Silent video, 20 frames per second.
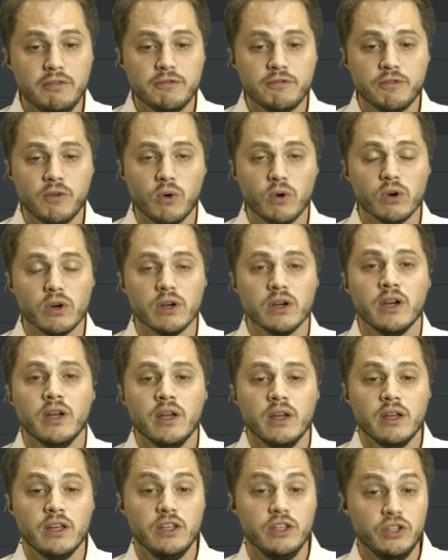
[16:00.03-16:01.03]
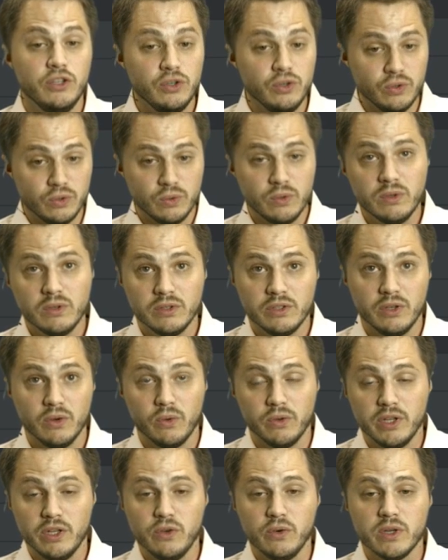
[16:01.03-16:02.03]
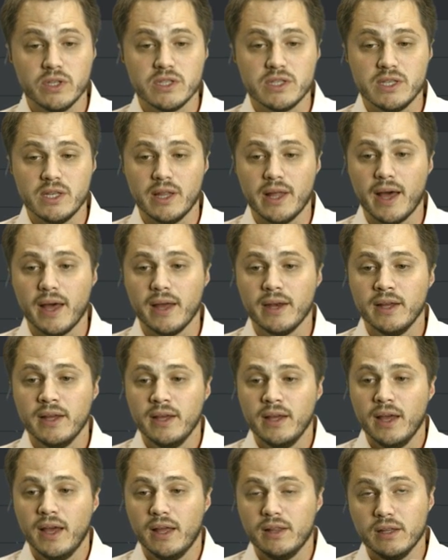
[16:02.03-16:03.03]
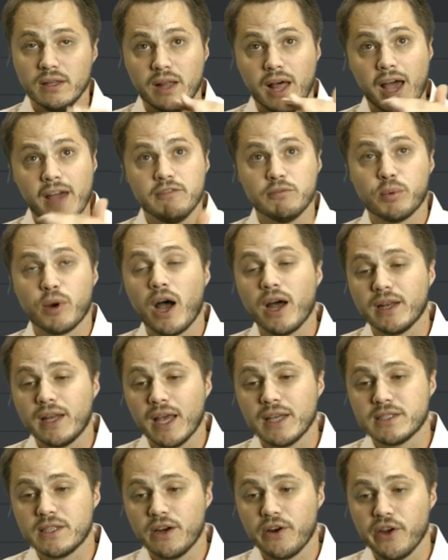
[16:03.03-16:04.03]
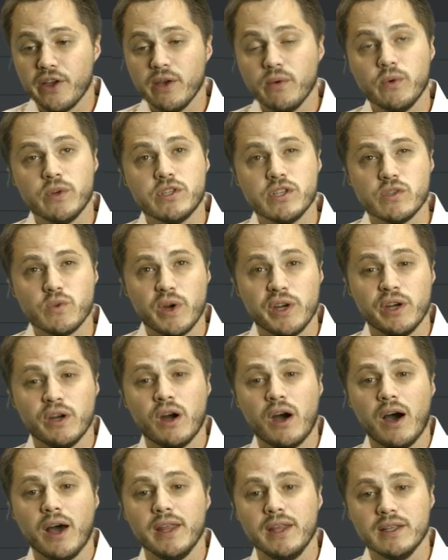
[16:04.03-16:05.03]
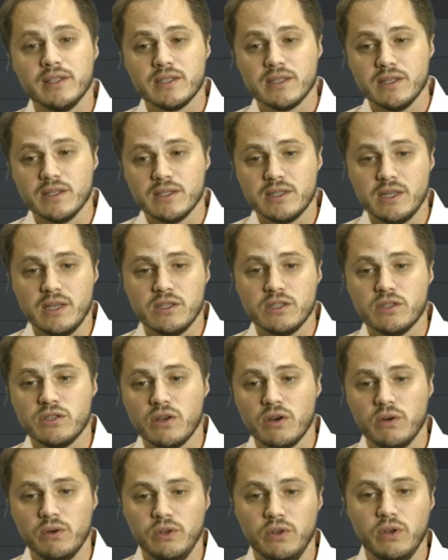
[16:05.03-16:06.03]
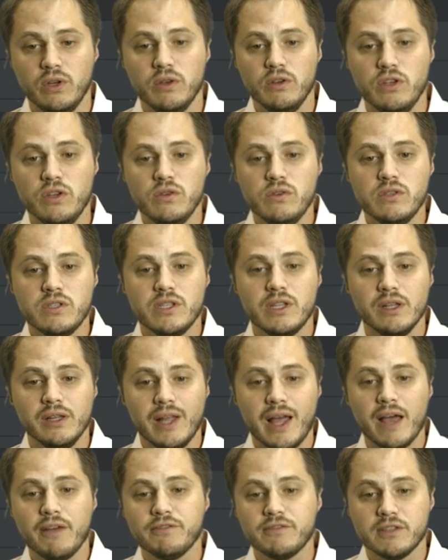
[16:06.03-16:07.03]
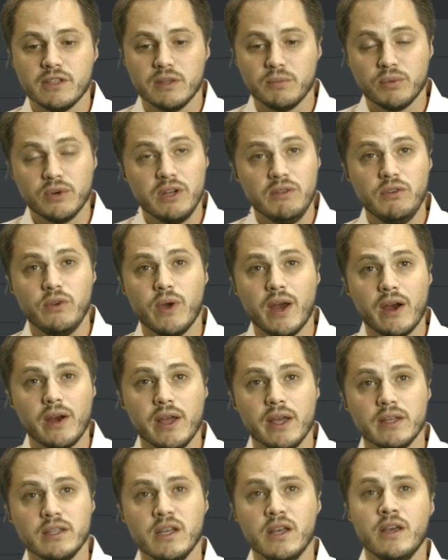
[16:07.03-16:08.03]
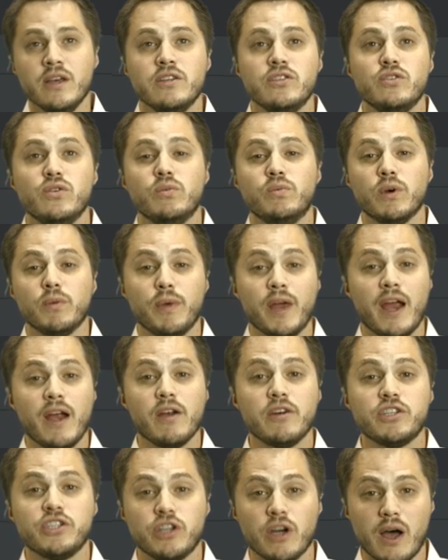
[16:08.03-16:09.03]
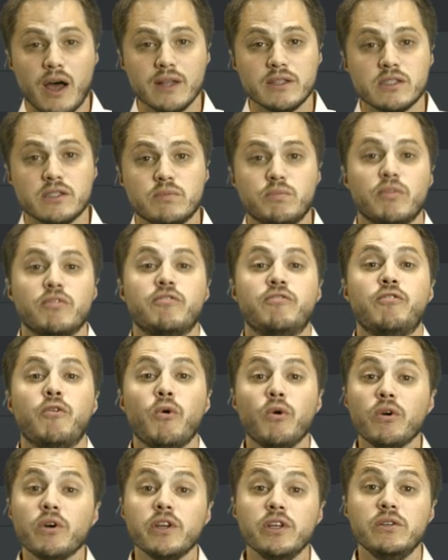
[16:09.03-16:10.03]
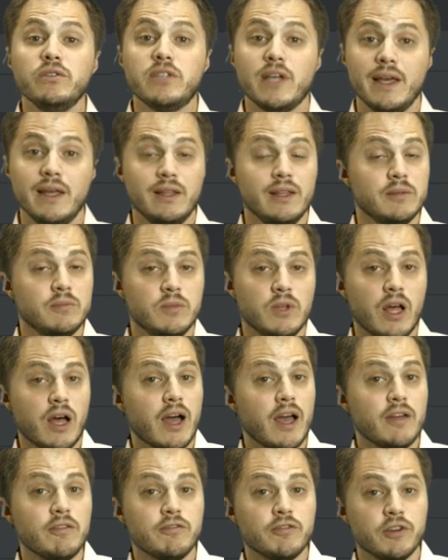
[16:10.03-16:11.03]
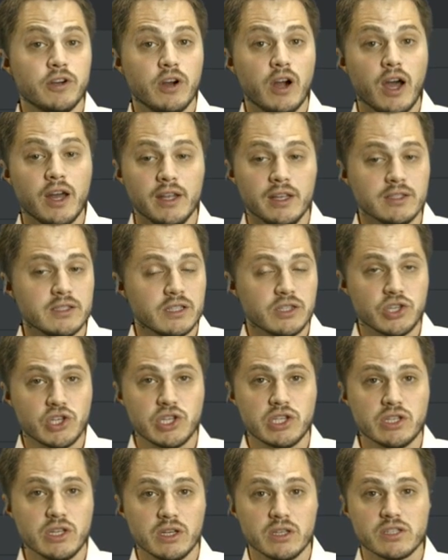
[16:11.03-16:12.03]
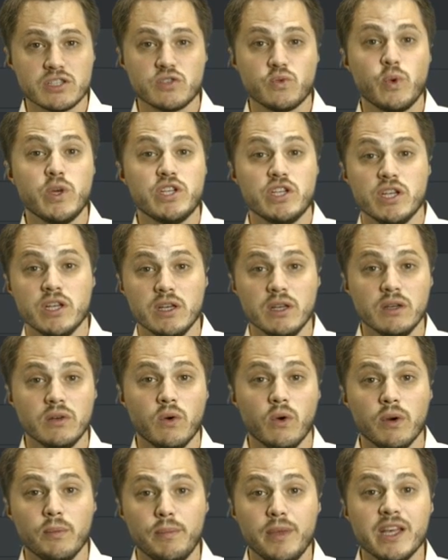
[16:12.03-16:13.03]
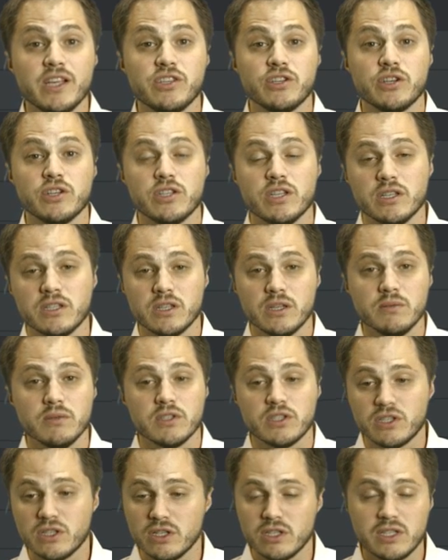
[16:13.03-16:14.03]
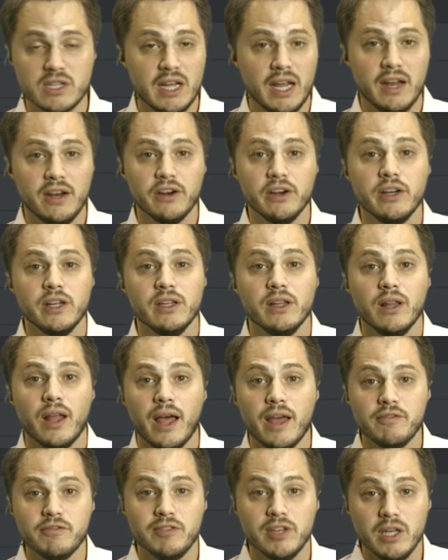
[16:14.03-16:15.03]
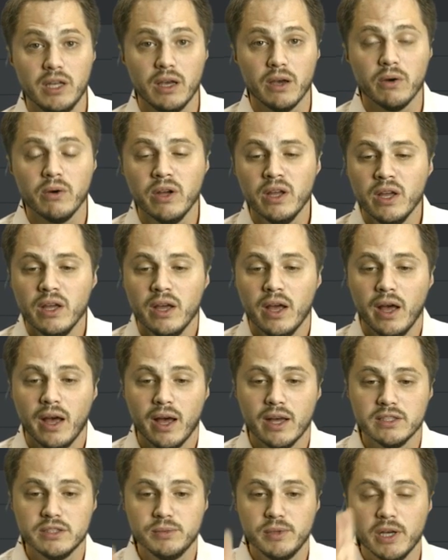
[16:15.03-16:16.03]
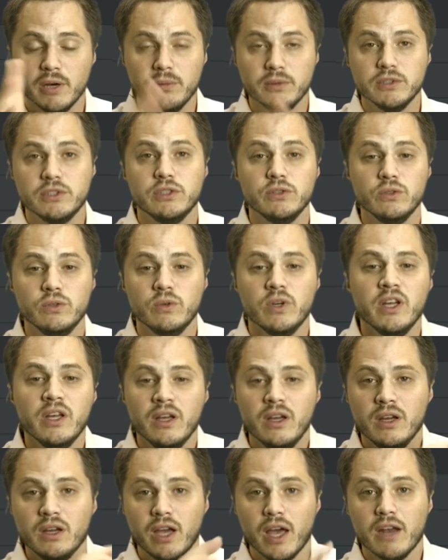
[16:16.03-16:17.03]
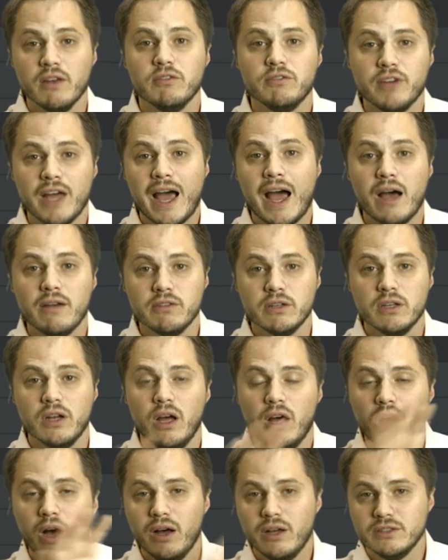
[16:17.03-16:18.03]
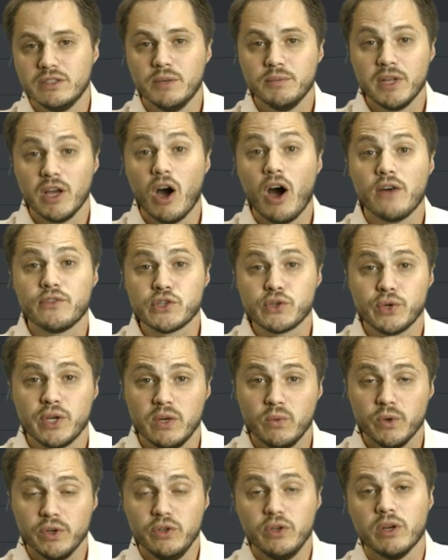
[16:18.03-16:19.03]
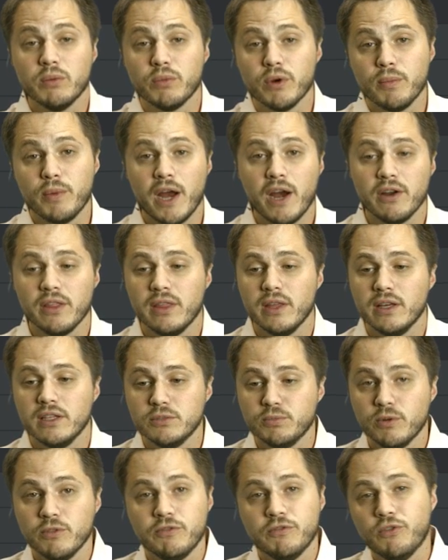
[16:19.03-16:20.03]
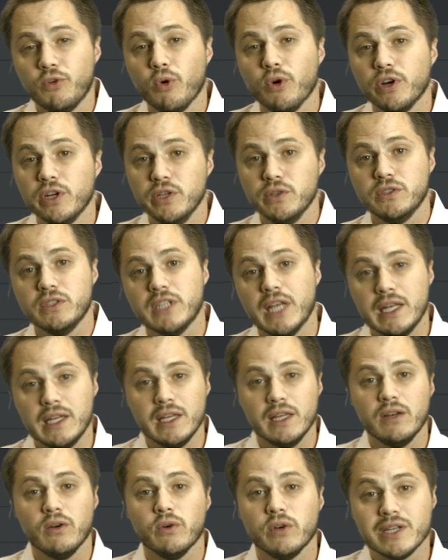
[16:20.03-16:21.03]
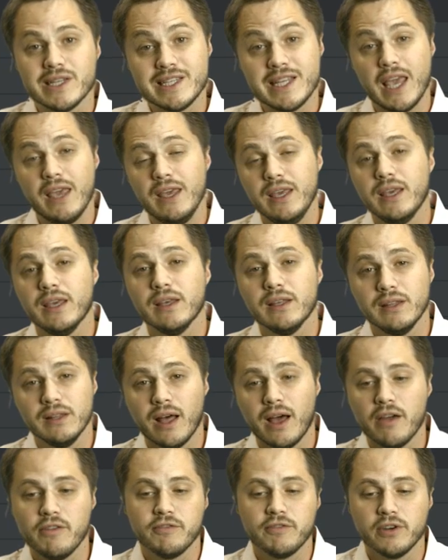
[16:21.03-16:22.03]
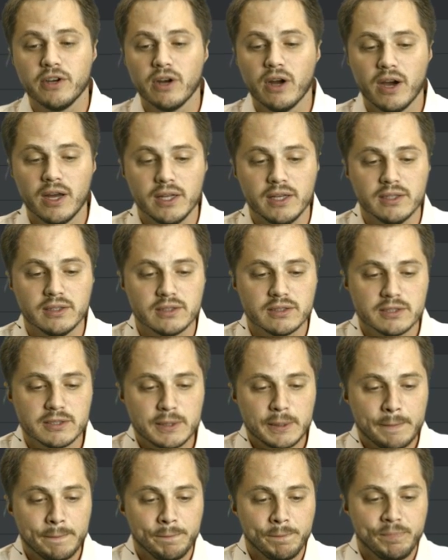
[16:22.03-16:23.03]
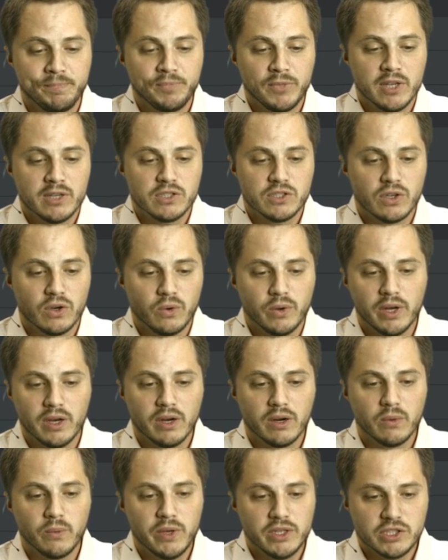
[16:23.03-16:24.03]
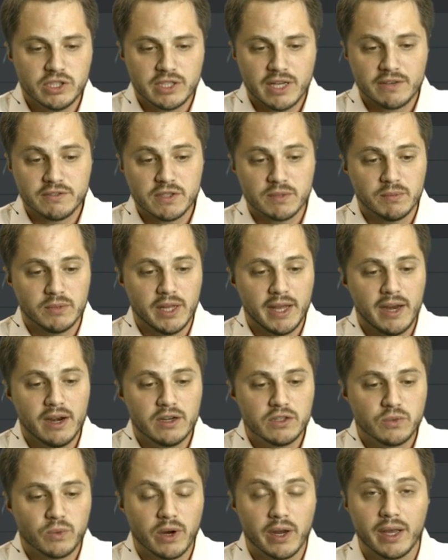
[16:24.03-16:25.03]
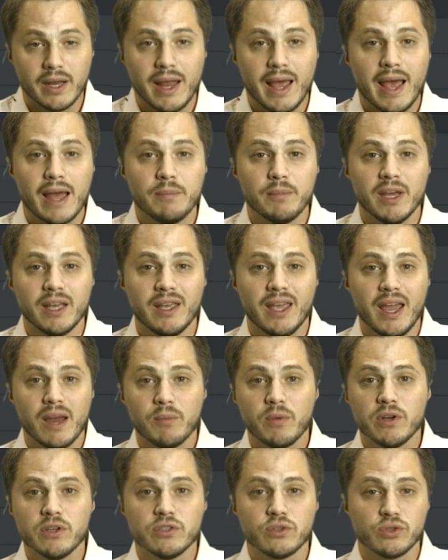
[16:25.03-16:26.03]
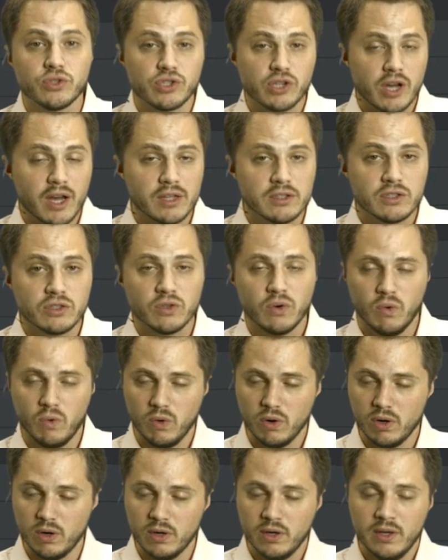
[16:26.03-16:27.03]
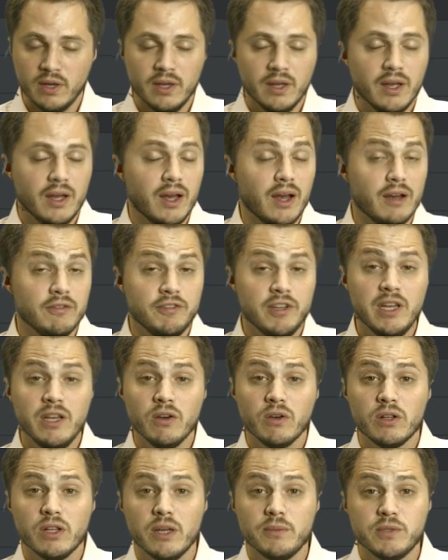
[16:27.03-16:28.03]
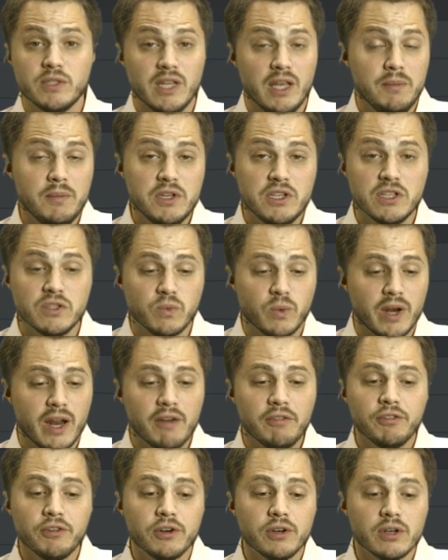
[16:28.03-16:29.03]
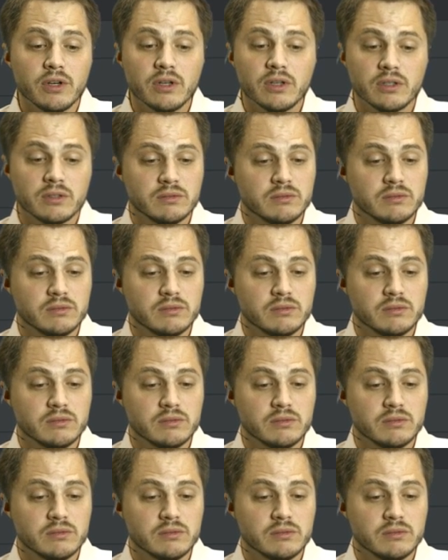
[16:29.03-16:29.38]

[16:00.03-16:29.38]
for you, only you can see that, and the live broadcast area, which is what your audience can see. So you can use the left, the preview area, to prepare shots before you take them live for your audience. It's just a switching or mixer system. It's just standard in live video to be able to kind of have something off screen where you can prepare things before you send it or take it live for your audience. So here we just have some layers where I can add my cameras or shots or video clips, images, whatever,